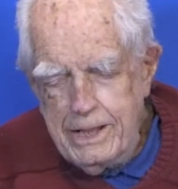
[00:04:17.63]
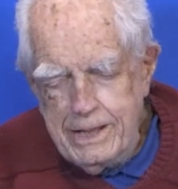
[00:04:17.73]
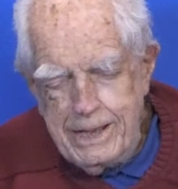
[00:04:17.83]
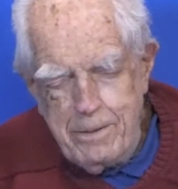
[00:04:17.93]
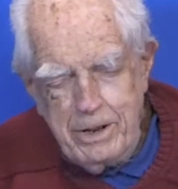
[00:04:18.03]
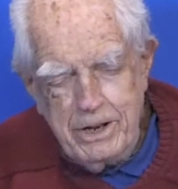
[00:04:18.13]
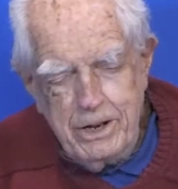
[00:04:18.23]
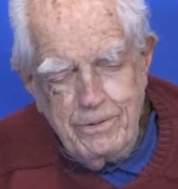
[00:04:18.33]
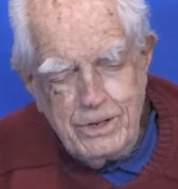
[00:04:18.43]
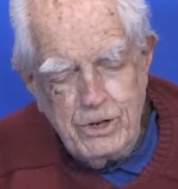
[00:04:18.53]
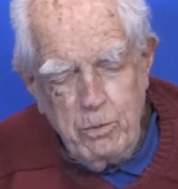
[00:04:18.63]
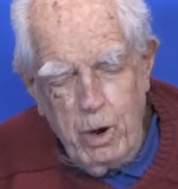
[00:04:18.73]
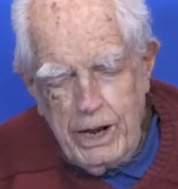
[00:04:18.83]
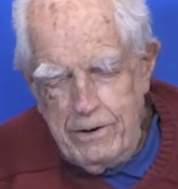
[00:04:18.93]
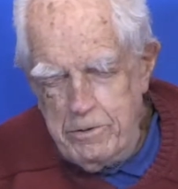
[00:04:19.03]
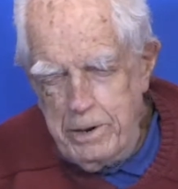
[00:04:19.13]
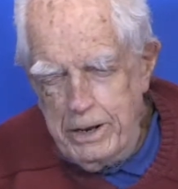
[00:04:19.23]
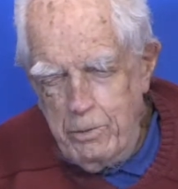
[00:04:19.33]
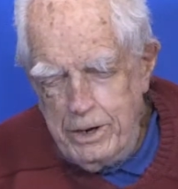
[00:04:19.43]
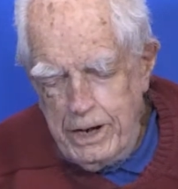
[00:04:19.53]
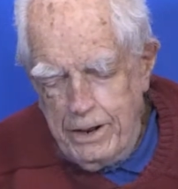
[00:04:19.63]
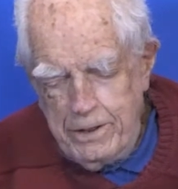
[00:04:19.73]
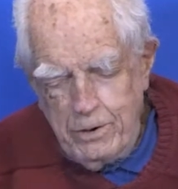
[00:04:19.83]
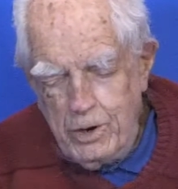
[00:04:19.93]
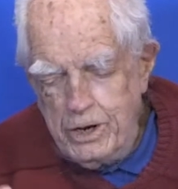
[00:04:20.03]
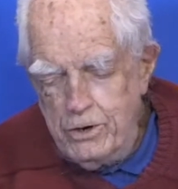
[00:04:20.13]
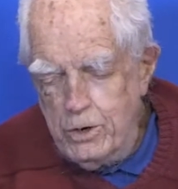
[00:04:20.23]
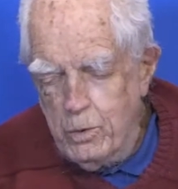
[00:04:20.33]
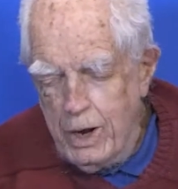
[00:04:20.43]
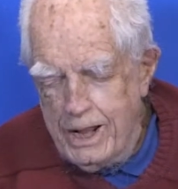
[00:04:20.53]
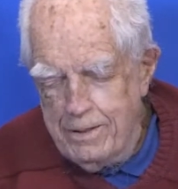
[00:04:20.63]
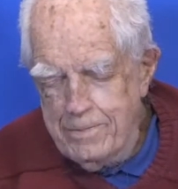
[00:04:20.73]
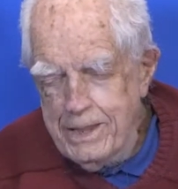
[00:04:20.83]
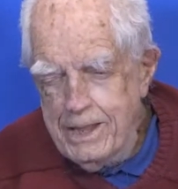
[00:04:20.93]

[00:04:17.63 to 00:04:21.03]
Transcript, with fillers: They came into Division One. Everybody wondered how they were going to do. Well,